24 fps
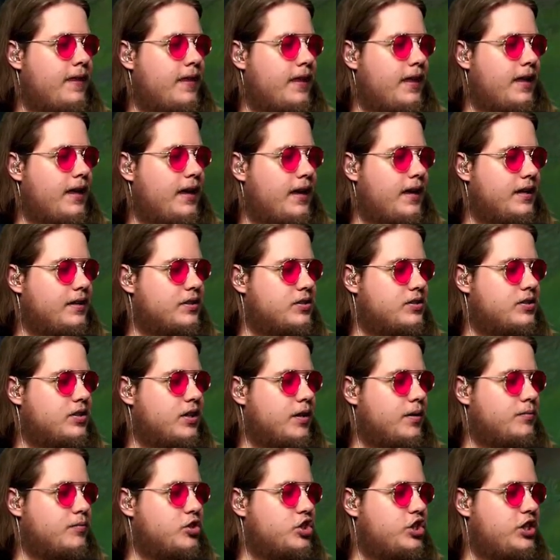and
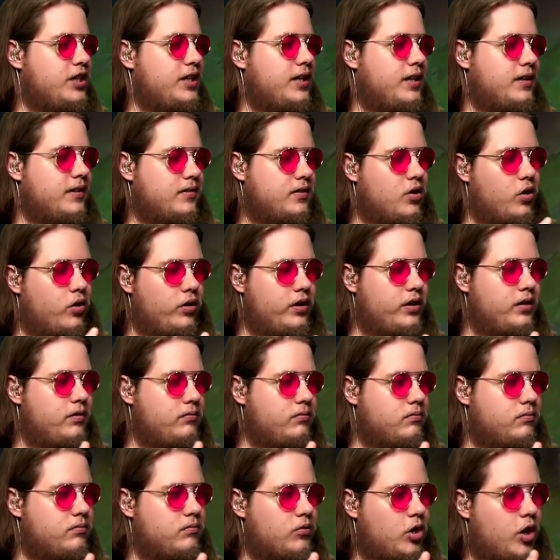she is
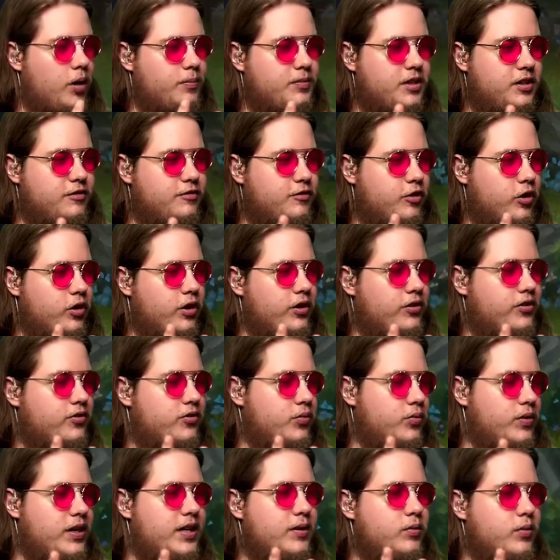opting for a
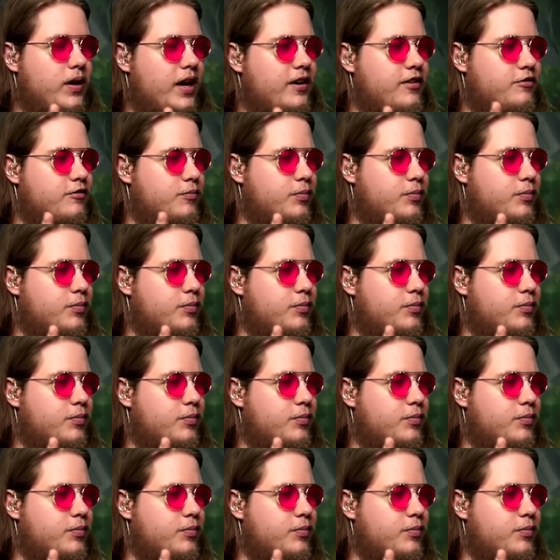3-wave